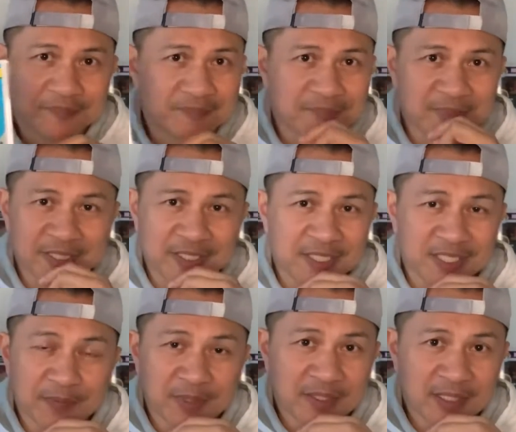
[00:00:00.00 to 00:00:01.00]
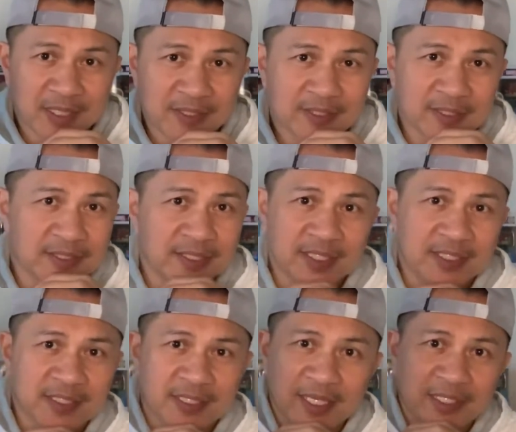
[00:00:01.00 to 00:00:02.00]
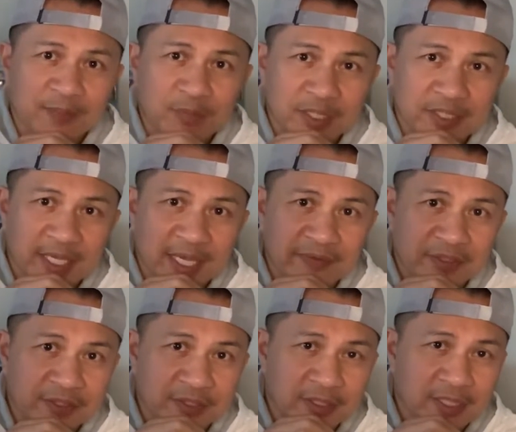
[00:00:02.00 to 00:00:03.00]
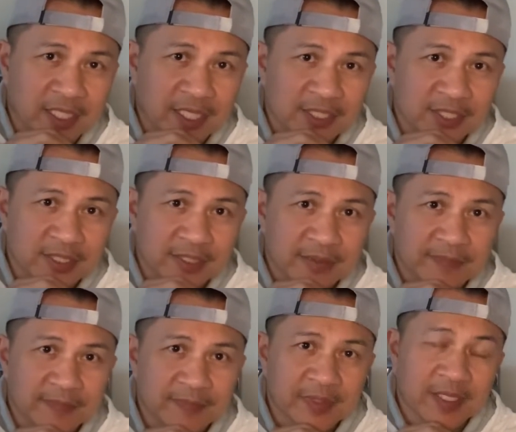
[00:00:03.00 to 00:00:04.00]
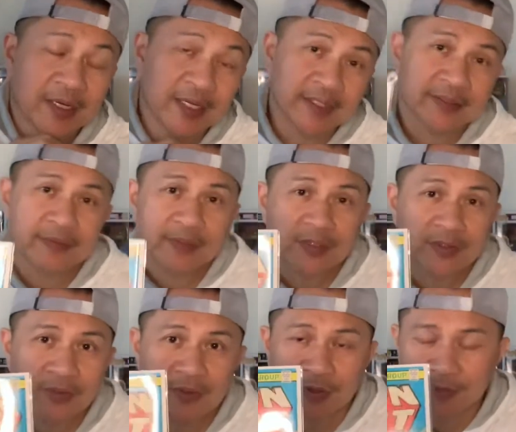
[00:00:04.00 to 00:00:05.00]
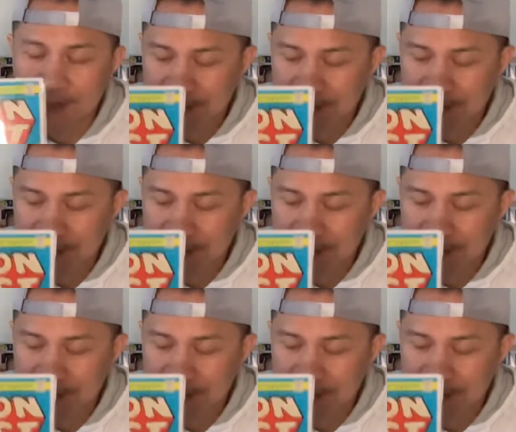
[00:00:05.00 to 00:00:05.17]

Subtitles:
It's just something nice. It's just a nice book to have in your collection. All right, cool.